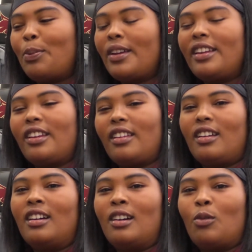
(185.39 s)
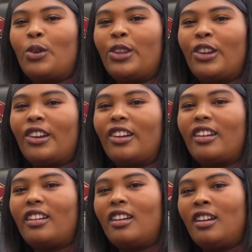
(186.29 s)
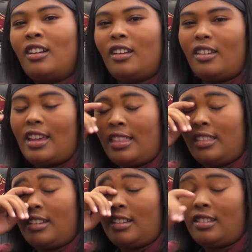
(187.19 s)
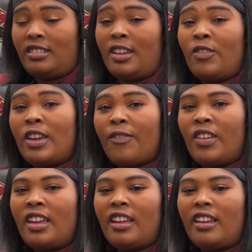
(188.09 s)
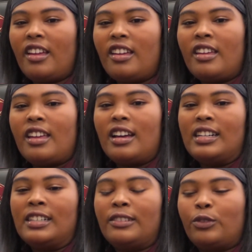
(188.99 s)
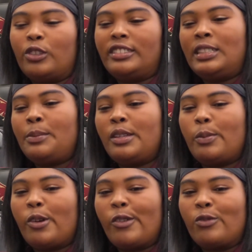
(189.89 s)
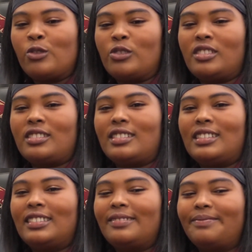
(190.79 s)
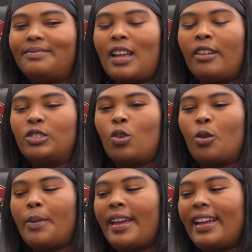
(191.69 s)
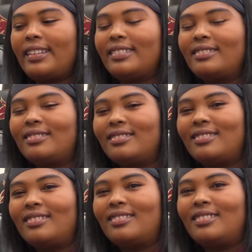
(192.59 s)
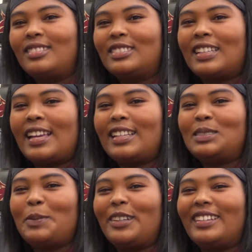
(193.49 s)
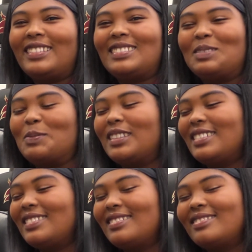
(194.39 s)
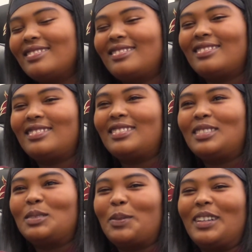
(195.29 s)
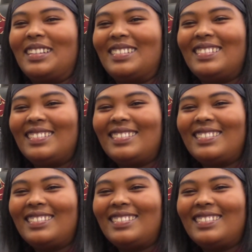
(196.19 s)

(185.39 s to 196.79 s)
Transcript: I played it uh, one year uh, in the WFA uh, for a team in New Braunfels. Uh, I was quarterback. Slight experience, but pretty good.